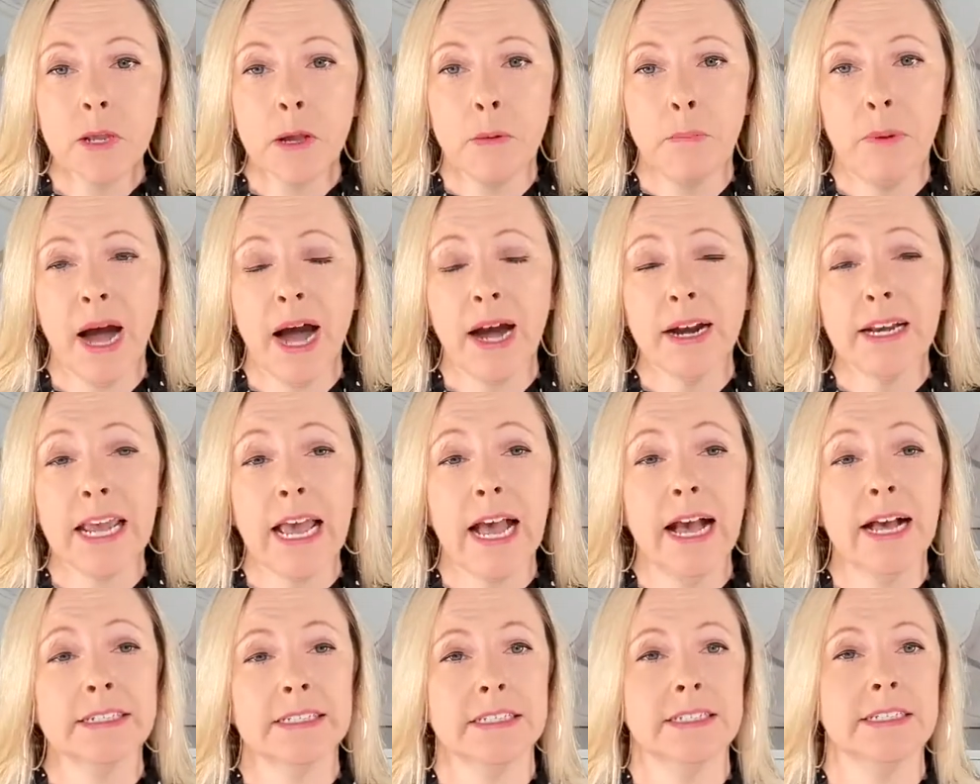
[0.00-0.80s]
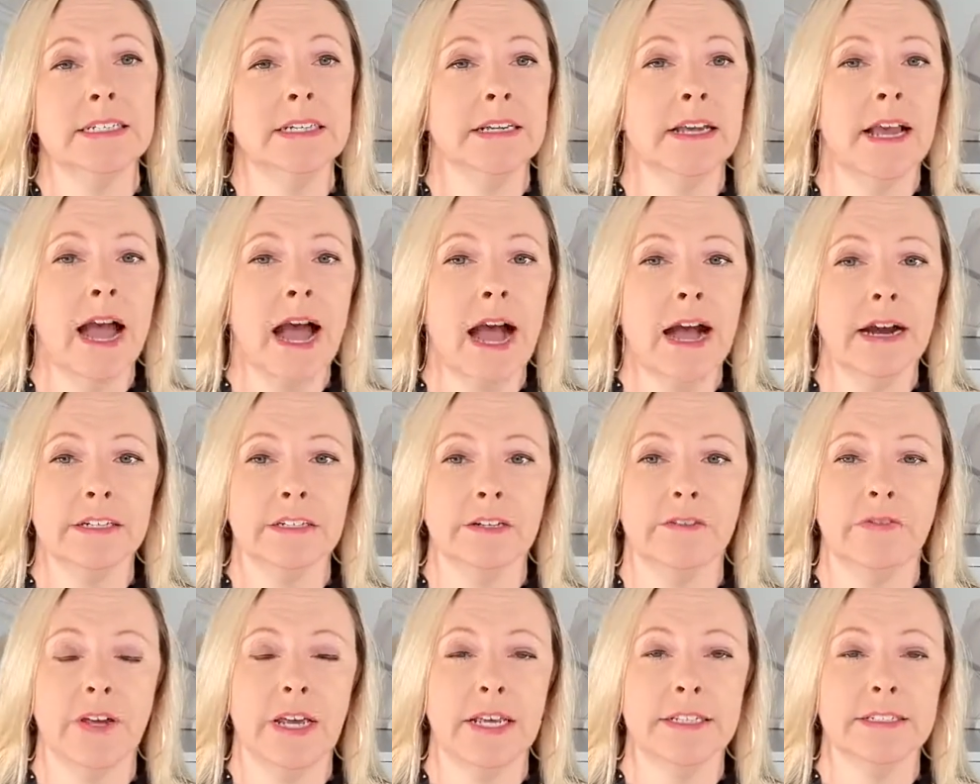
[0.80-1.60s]
Podcasting
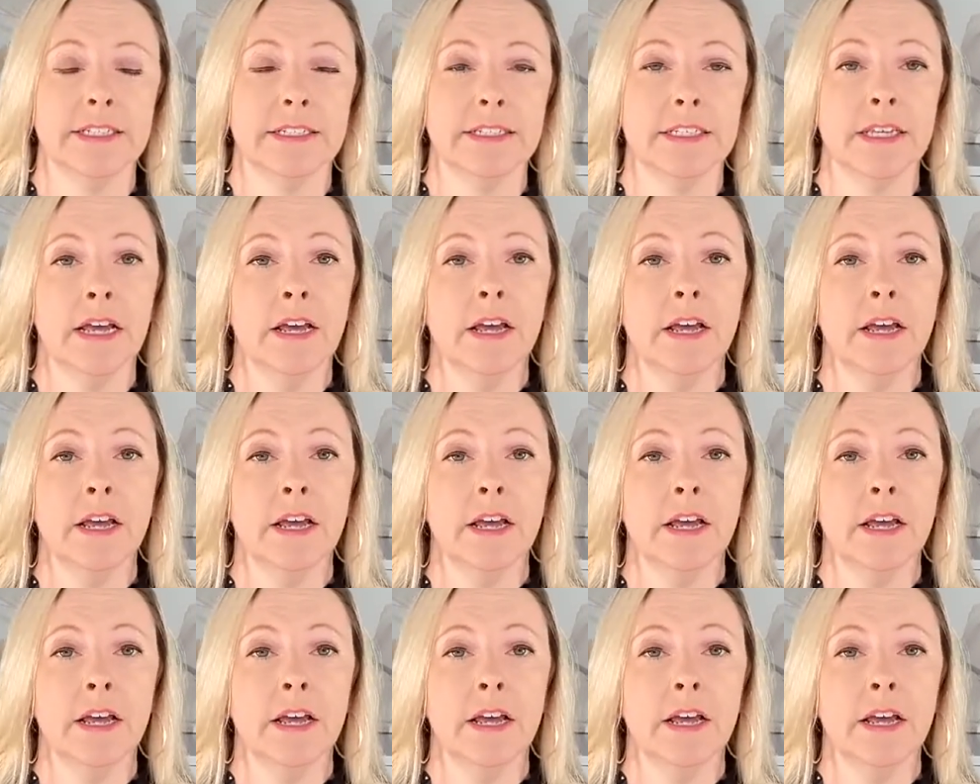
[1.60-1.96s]
activates